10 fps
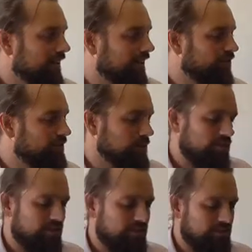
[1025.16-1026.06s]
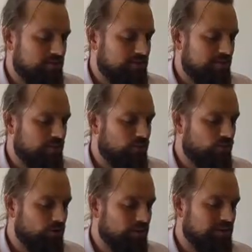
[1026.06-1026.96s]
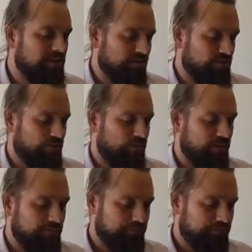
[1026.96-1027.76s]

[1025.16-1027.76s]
help each other stay warm in a different way.